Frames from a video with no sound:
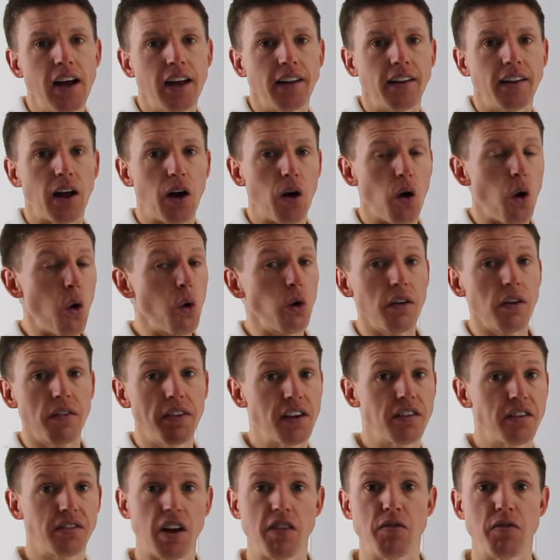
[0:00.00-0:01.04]
Now, all of
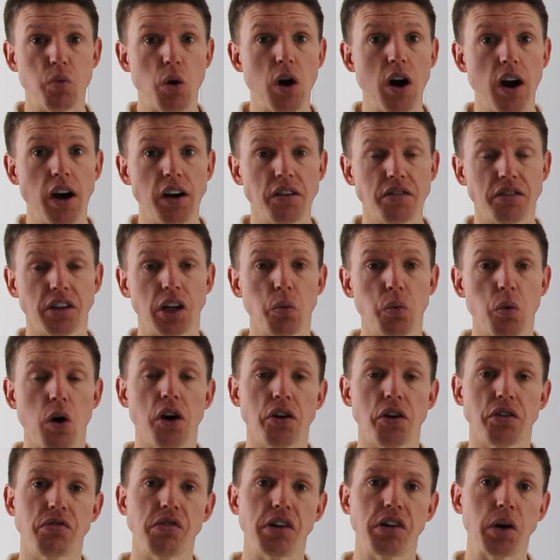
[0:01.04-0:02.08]
this stuff works, and it
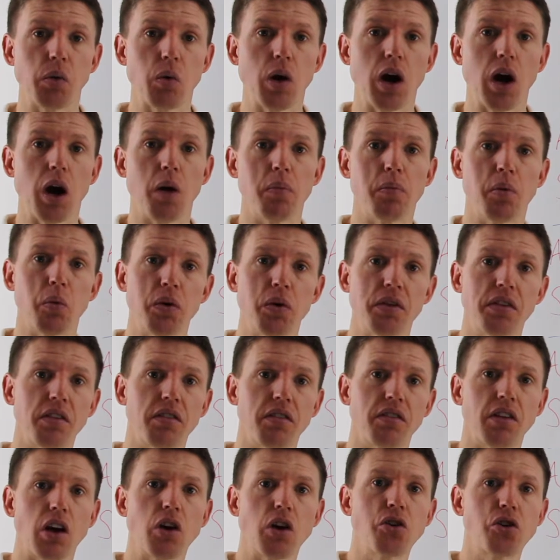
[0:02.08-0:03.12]
works really well, but with the
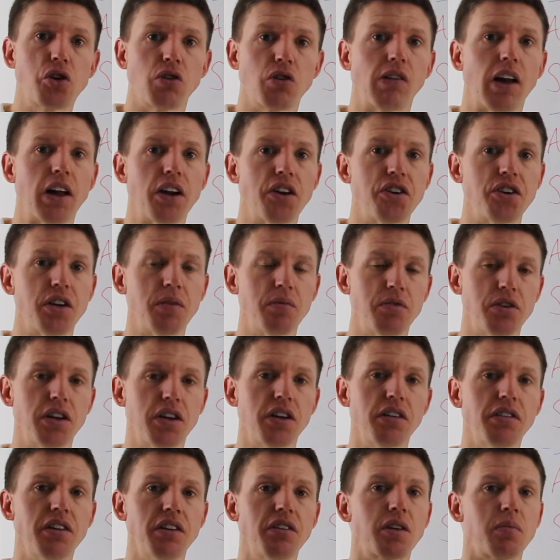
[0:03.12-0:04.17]
social relationships, you
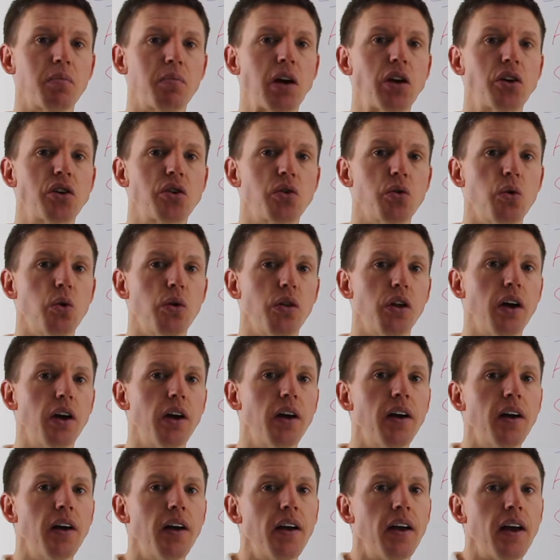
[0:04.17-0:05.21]
just need to make sure
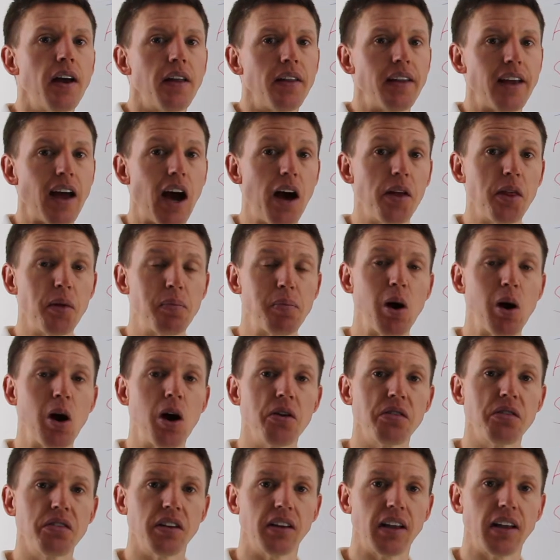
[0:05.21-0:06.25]
that the other
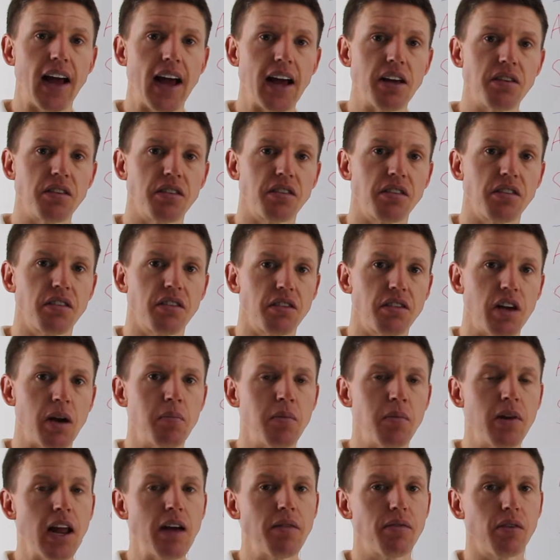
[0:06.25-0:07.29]
person has
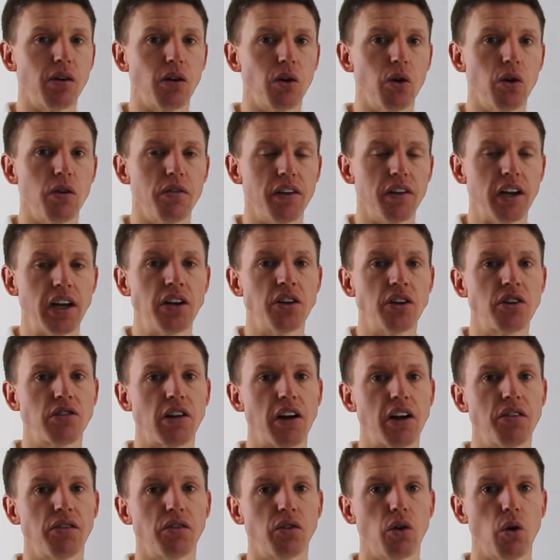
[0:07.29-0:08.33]
some level of
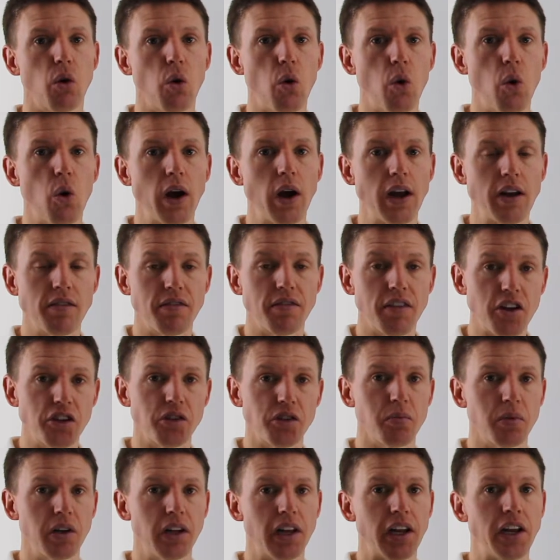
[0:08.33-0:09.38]
interest or
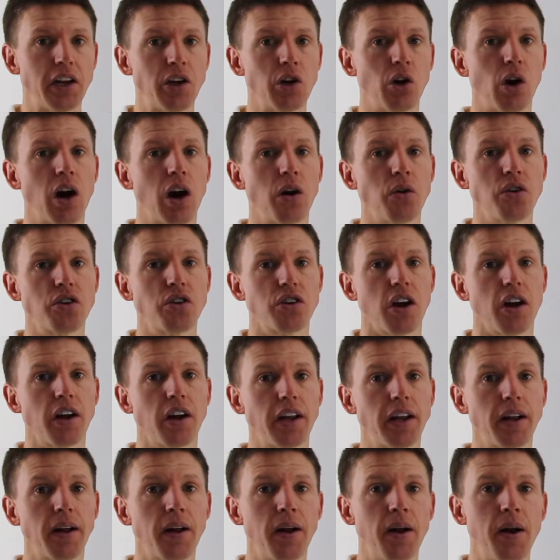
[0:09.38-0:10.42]
investment in your own
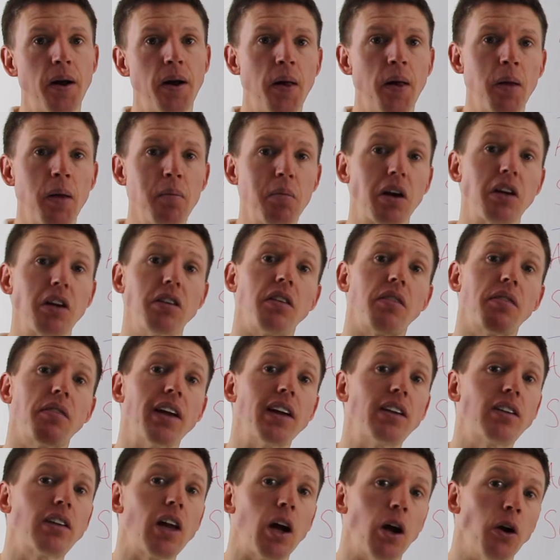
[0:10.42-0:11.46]
journey. Because if
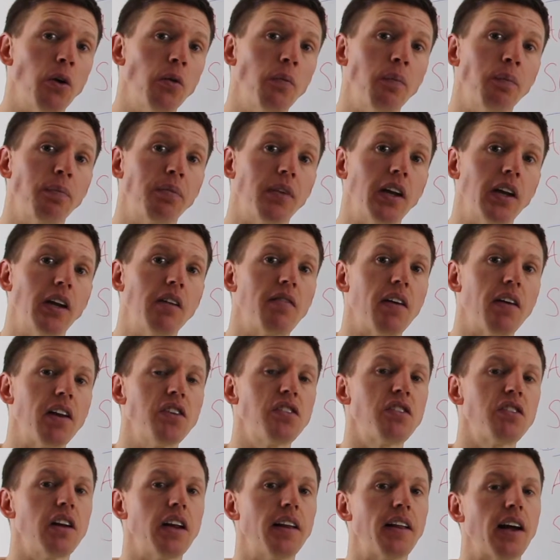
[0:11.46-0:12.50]
they don't, then
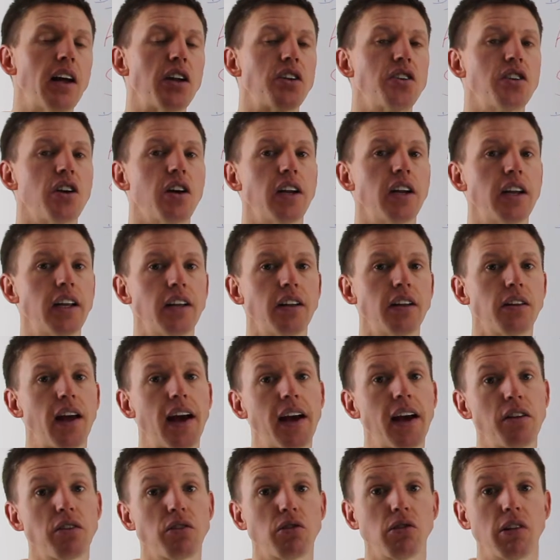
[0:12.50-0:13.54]
eventually
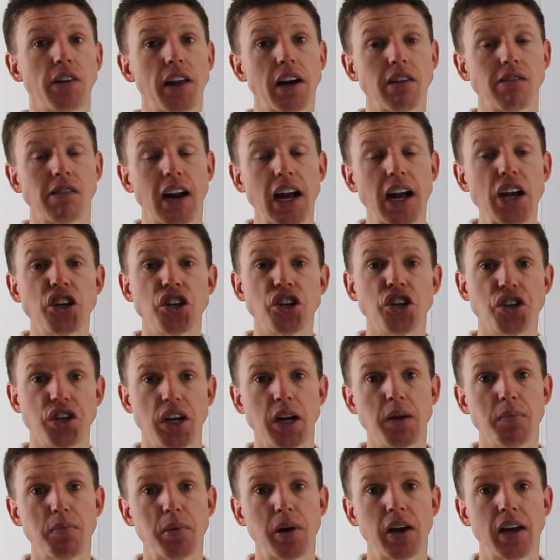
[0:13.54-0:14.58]
that
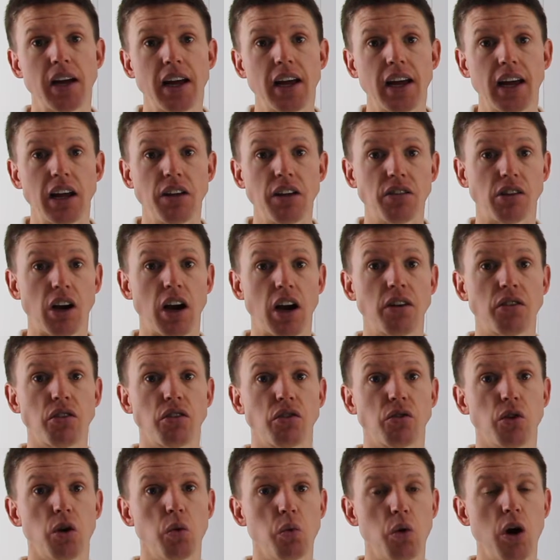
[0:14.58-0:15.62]
relationship is going to
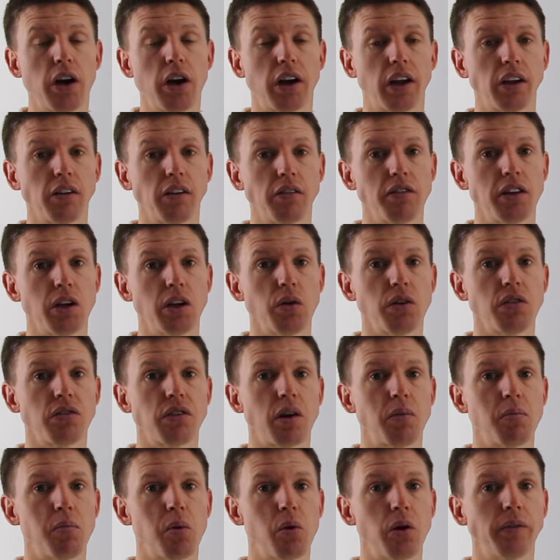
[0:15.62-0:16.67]
stop working for you at
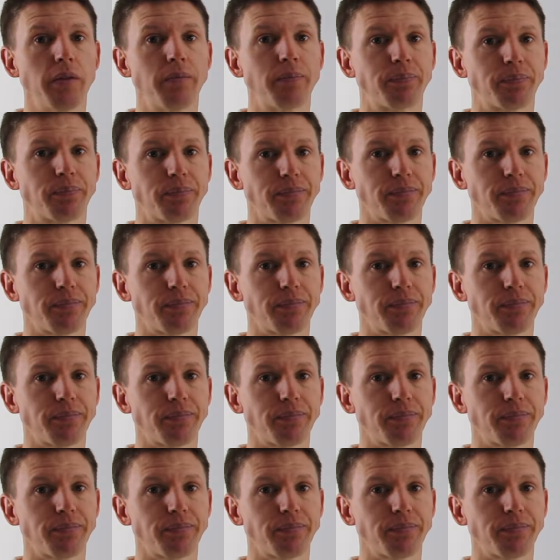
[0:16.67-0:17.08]
some point.